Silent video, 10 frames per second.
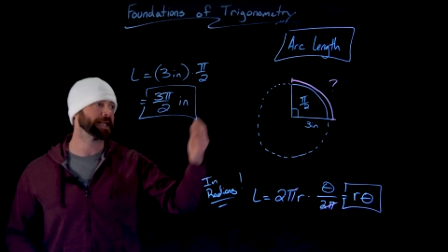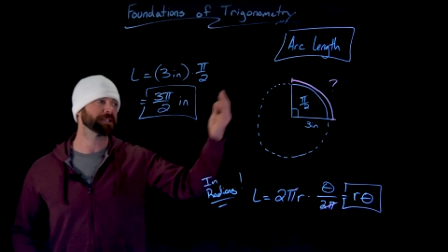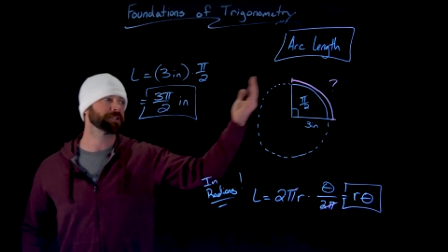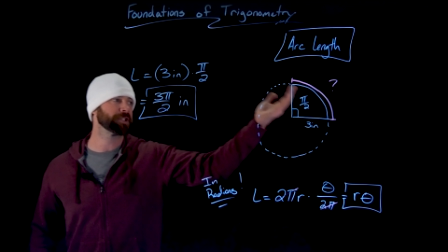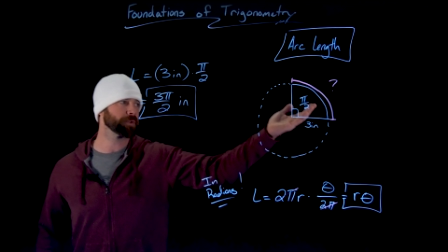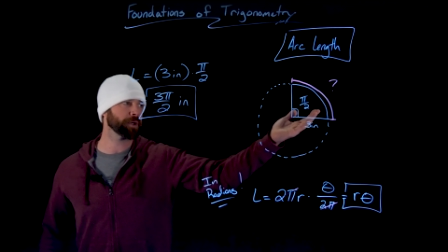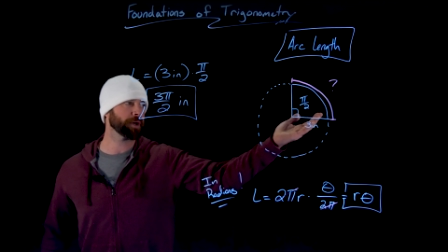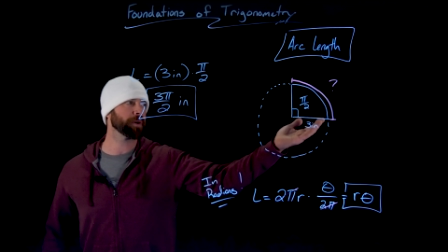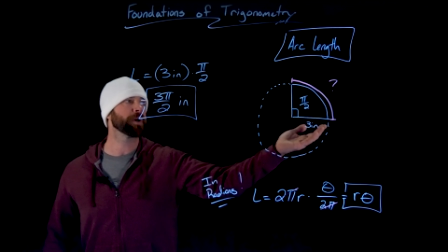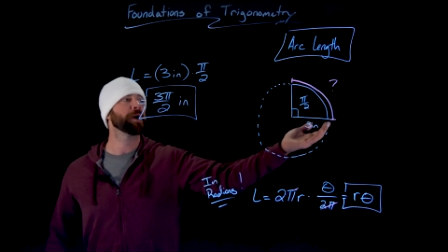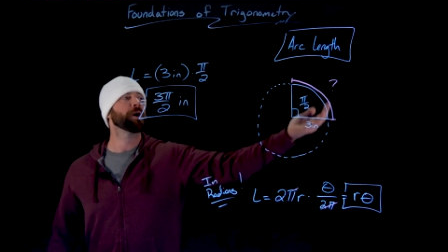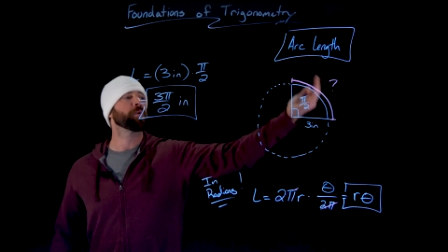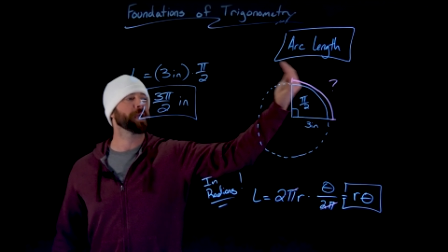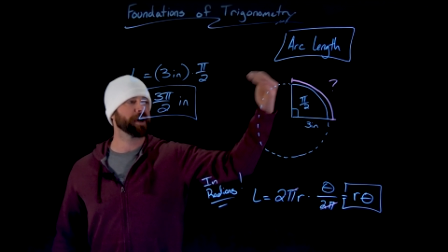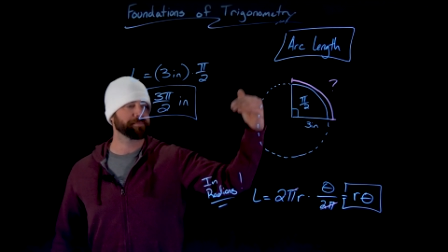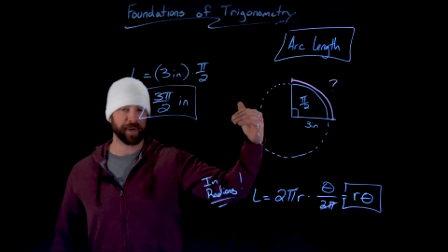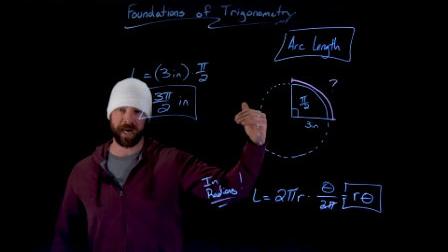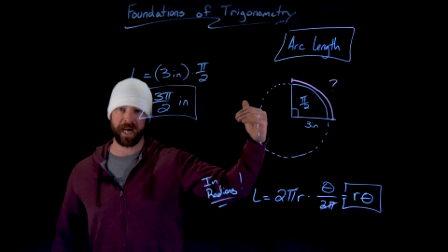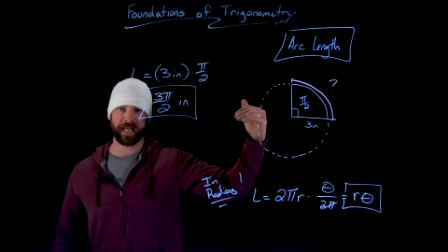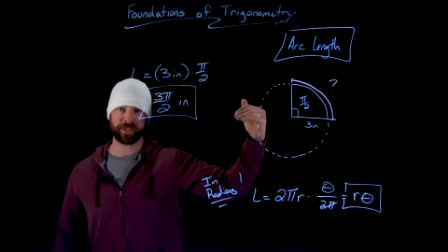At zero, we have
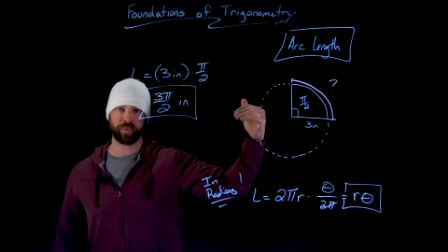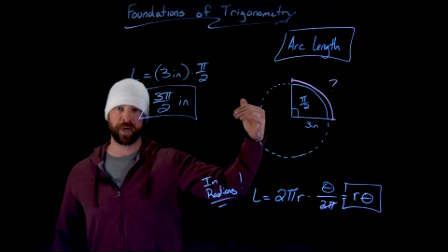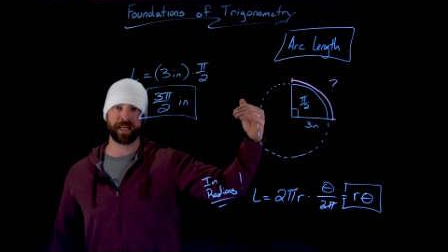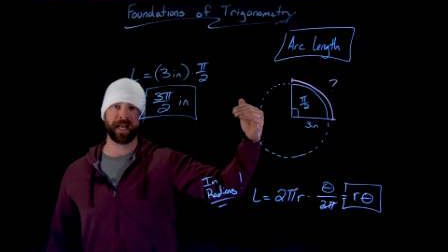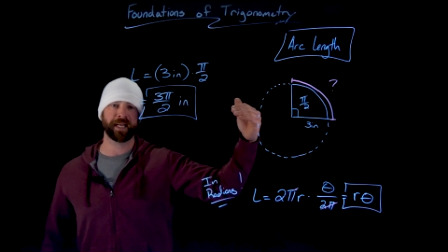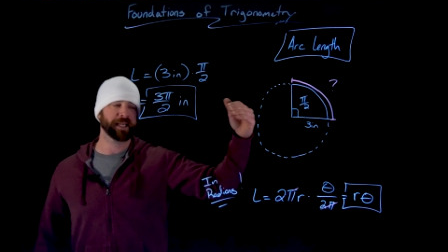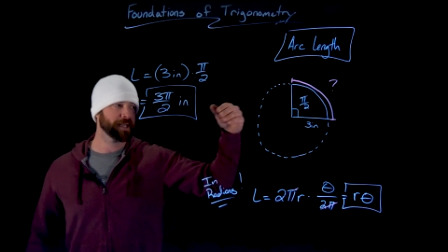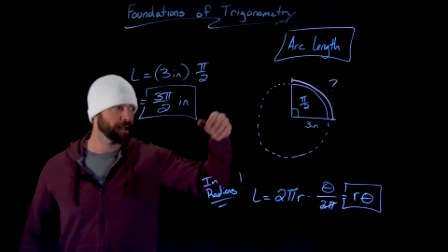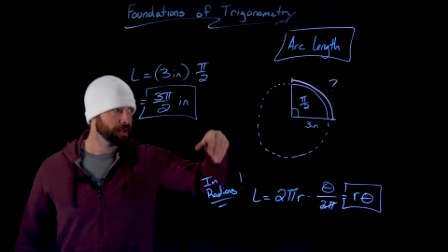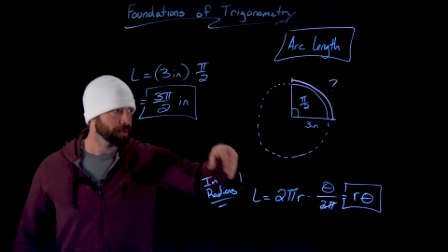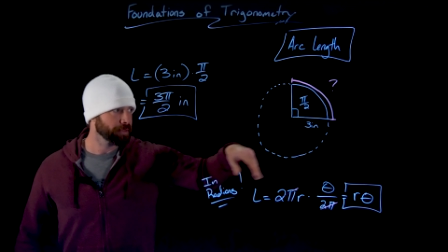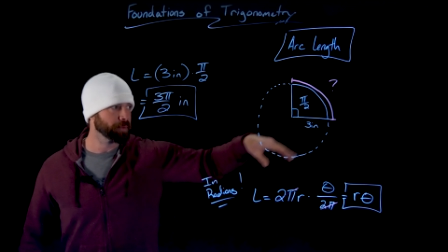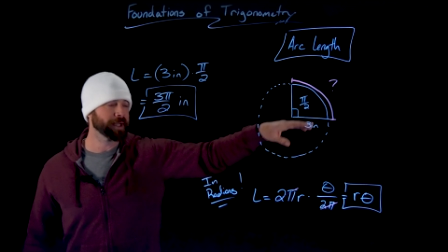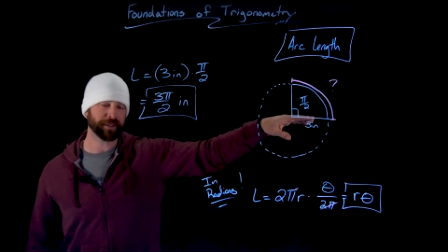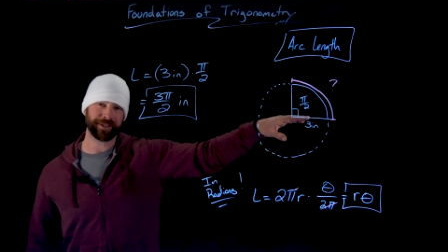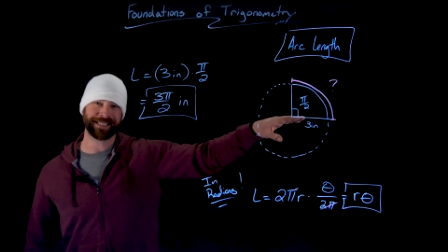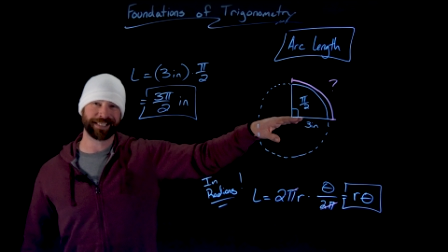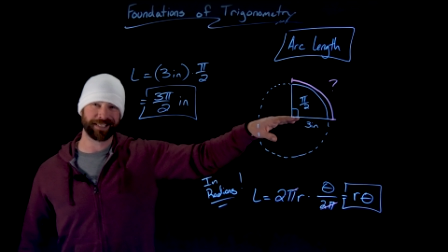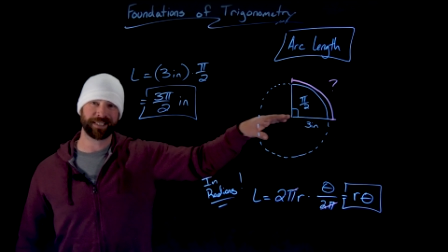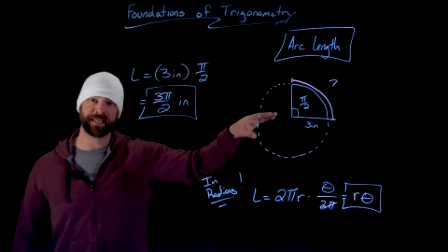pi is 180,
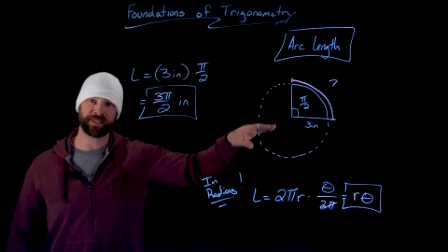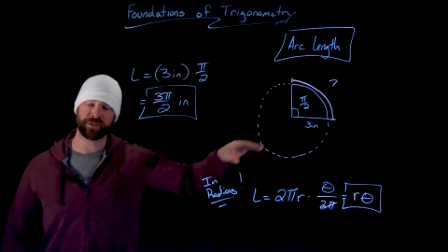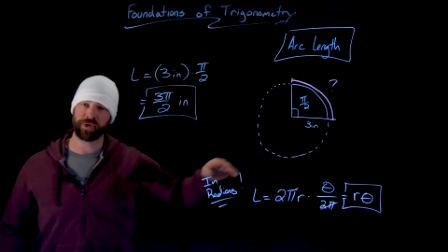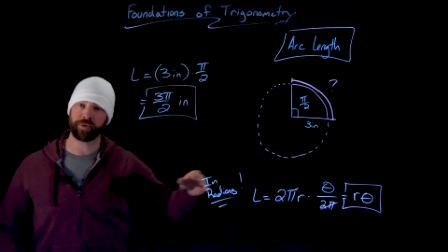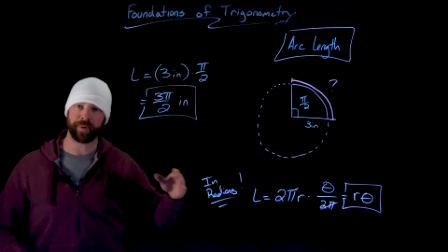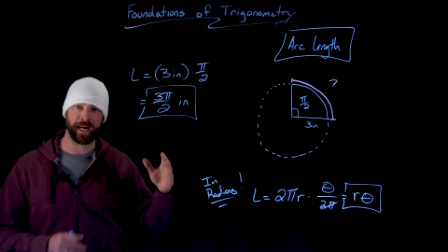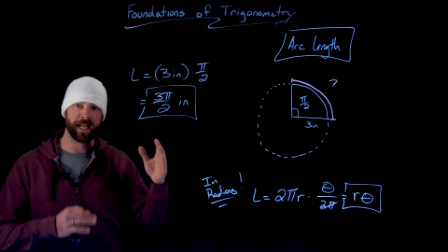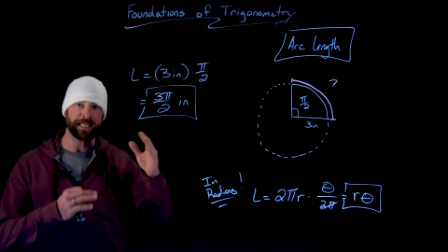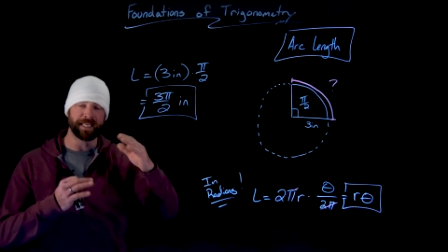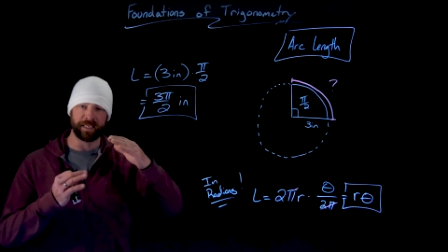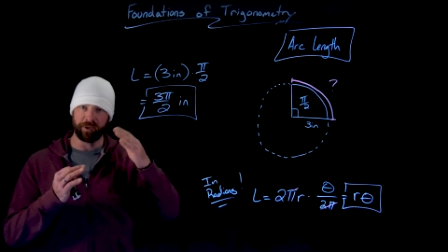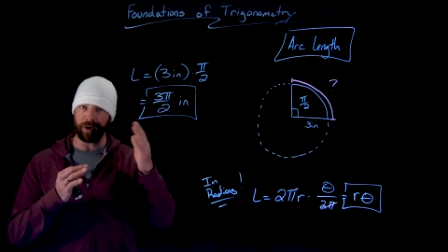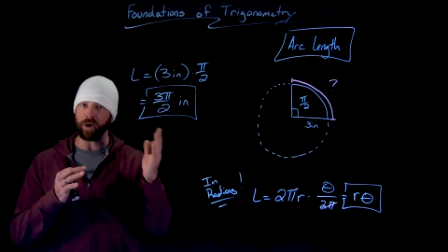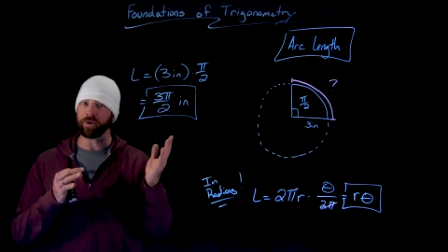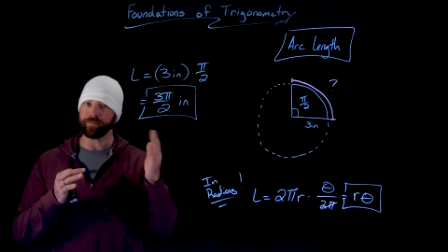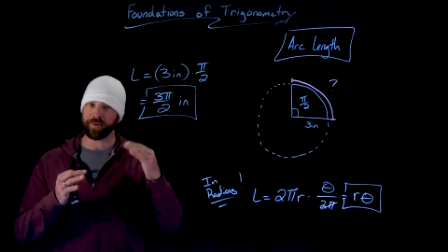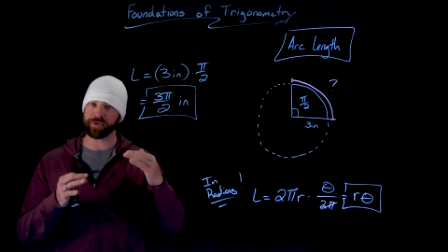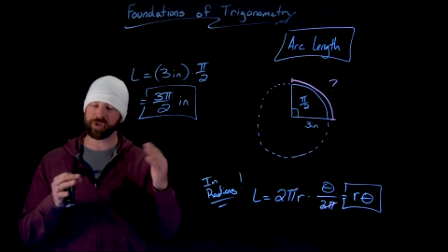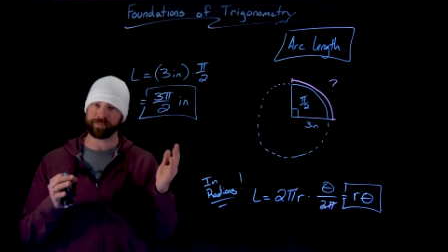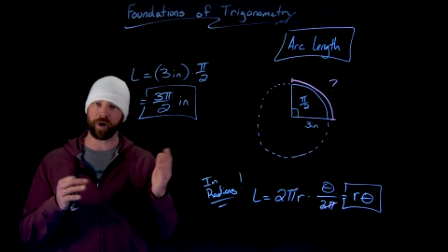360 is 2 pi, getting all of
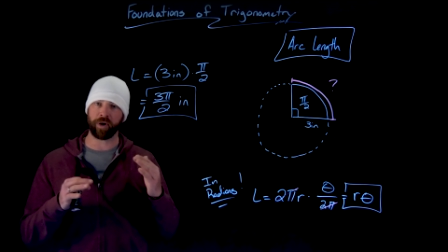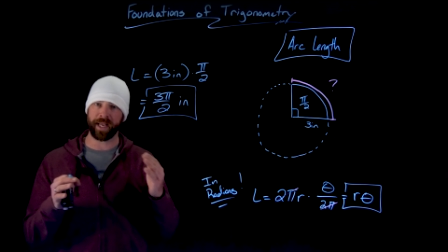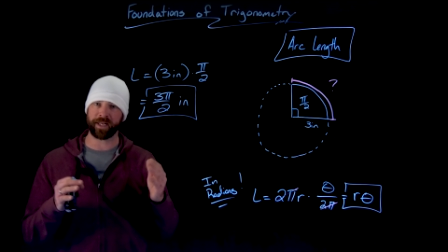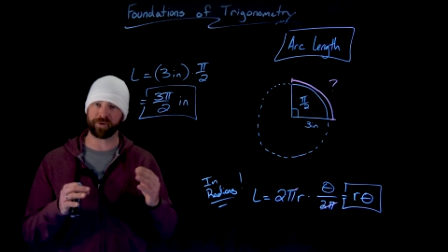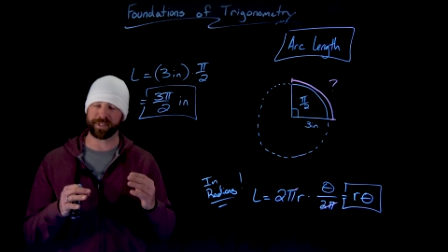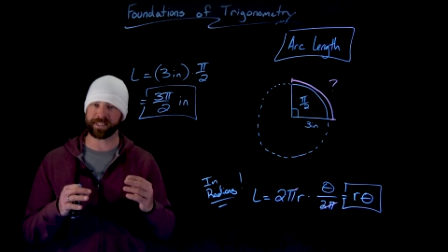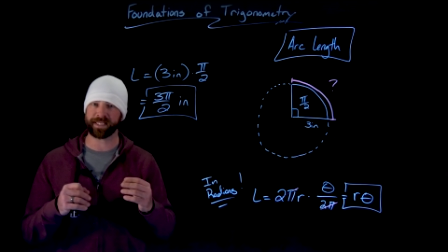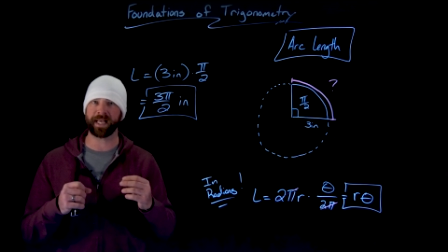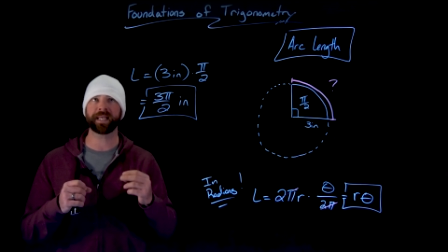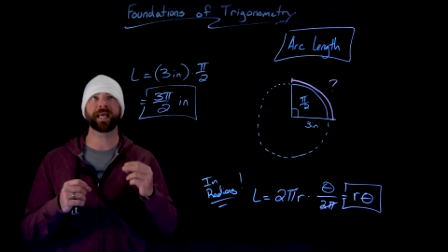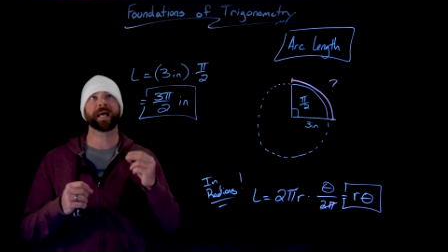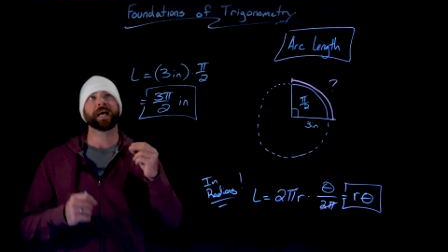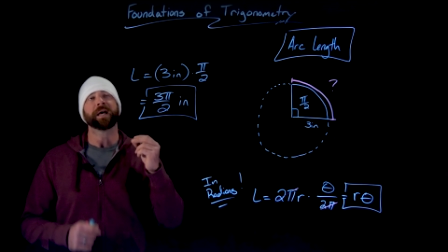those small angles instead,